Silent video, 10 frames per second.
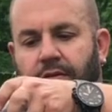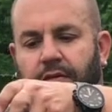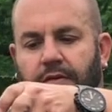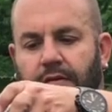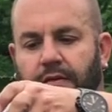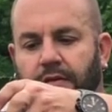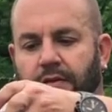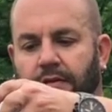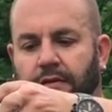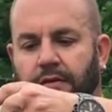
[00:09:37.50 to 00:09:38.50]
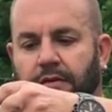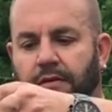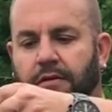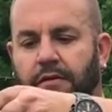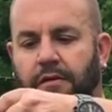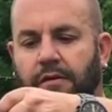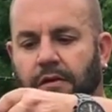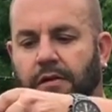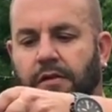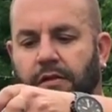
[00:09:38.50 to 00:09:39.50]

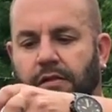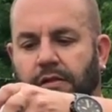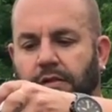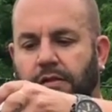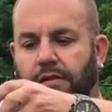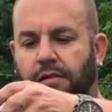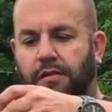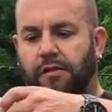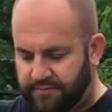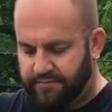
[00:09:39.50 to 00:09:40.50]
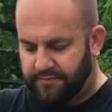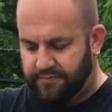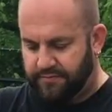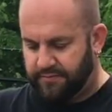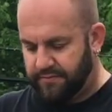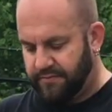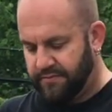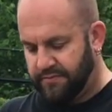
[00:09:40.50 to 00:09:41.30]
(no one is talking)